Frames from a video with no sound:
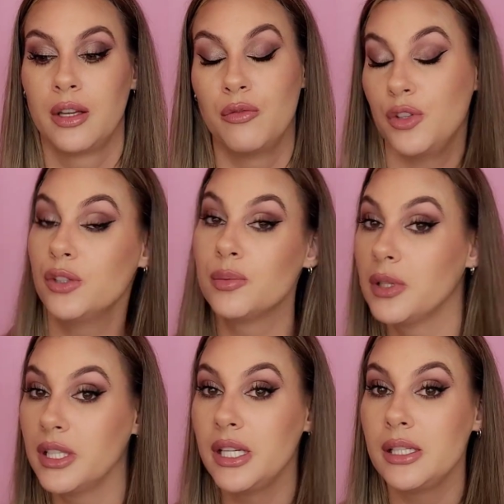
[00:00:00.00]
confuse
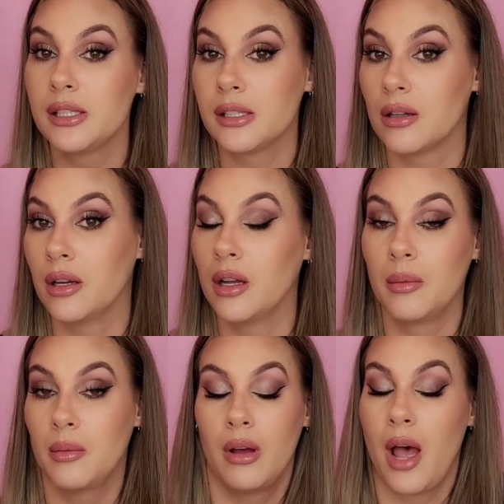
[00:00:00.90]
police.
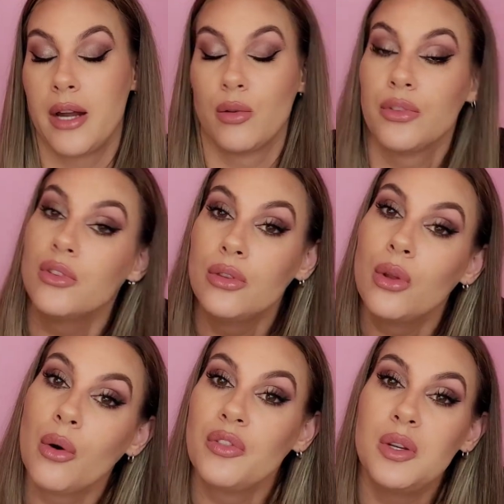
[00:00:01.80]
I don't
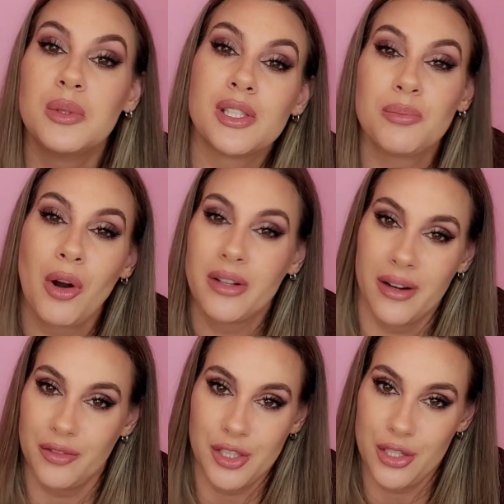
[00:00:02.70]
know if he was smart
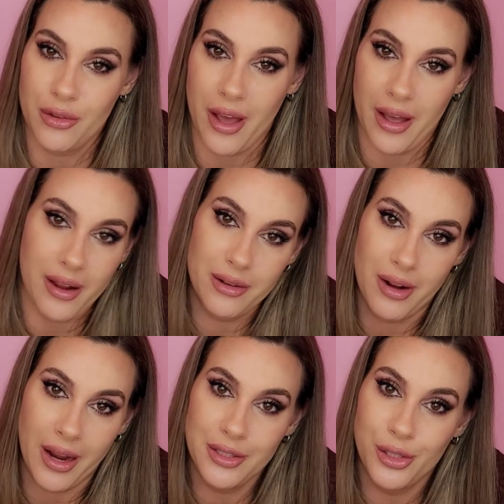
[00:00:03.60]
enough to do that.
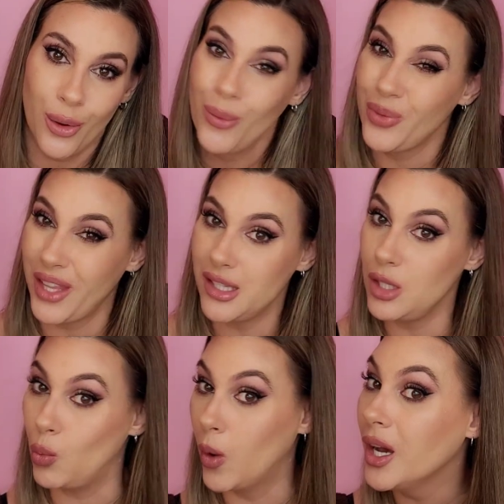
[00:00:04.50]
I don't think
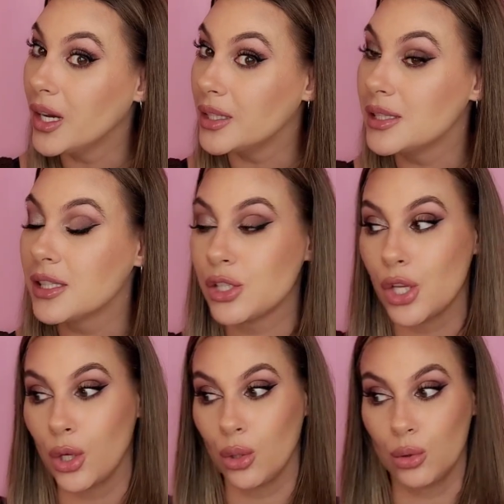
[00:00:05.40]
he was,
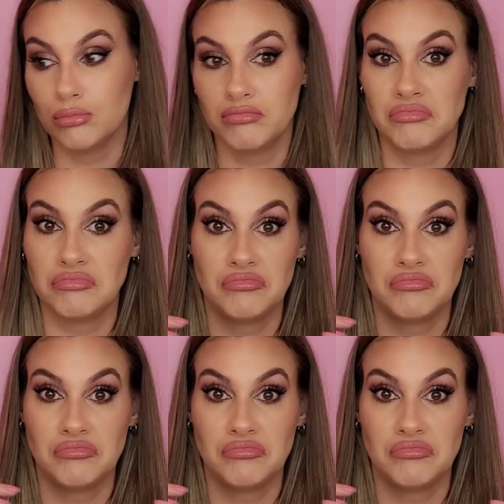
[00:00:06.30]
so